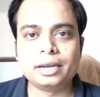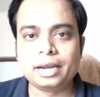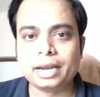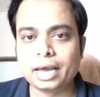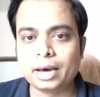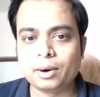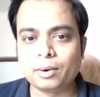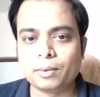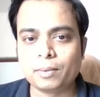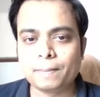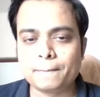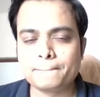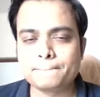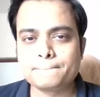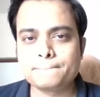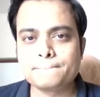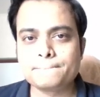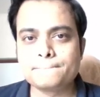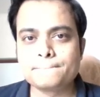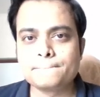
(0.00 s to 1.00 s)
Now
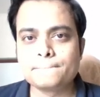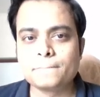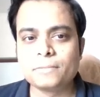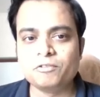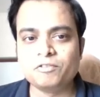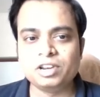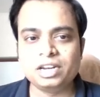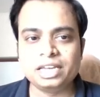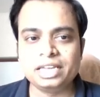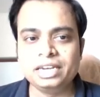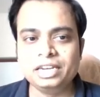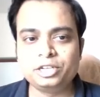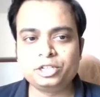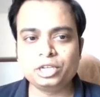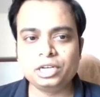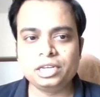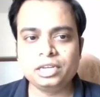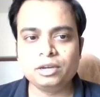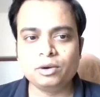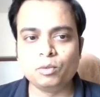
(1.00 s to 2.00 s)
we'll
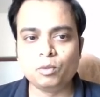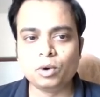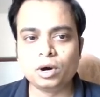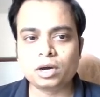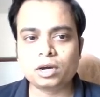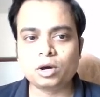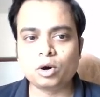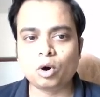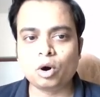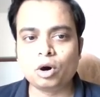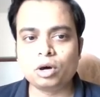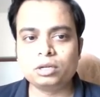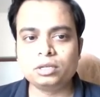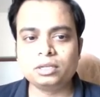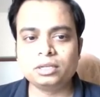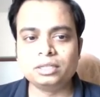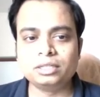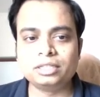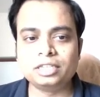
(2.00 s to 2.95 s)
initially work on